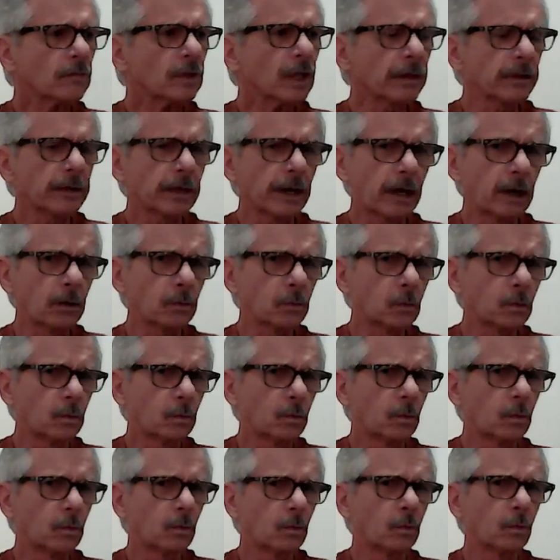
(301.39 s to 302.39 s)
that
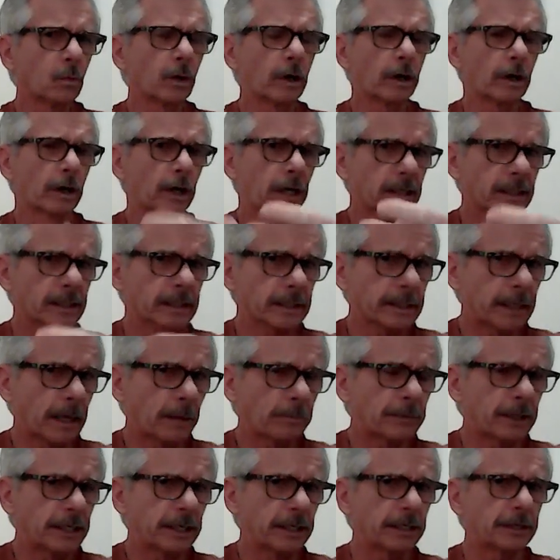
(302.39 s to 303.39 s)
were
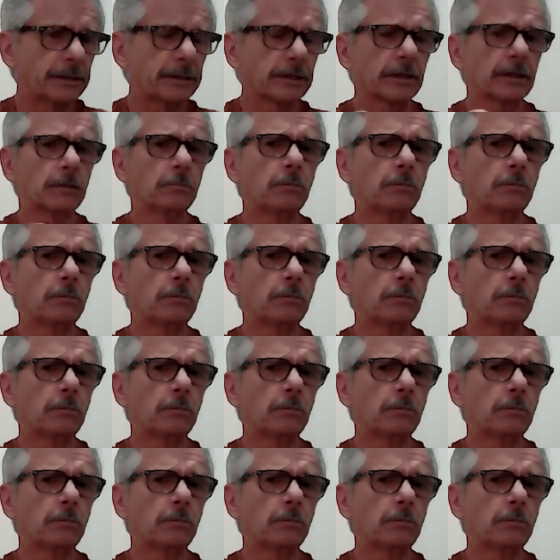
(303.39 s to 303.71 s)
accepted into the